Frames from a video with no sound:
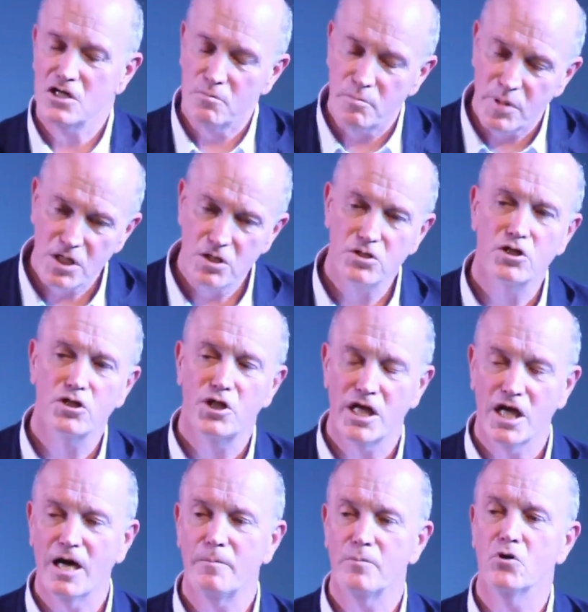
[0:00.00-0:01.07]
to build the thing
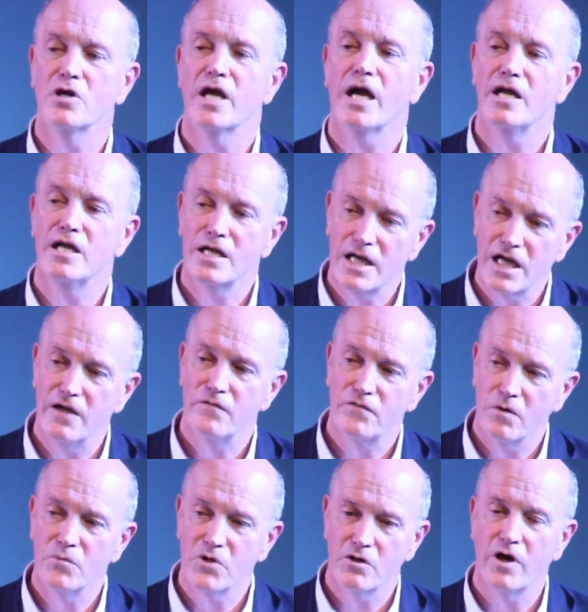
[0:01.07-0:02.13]
up organically
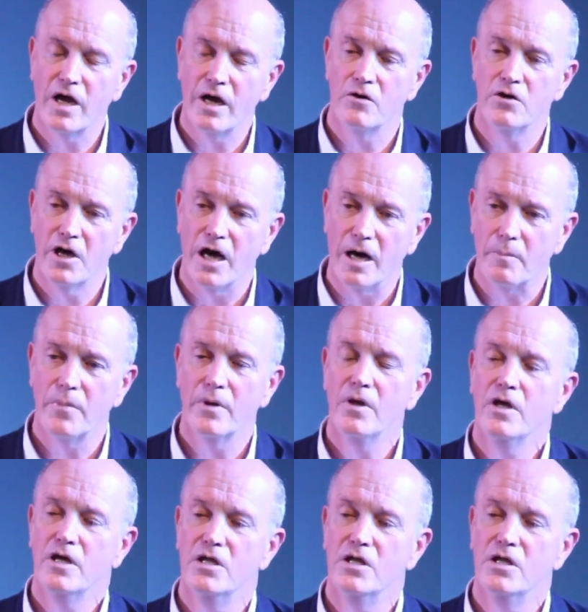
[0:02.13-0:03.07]
from the ground up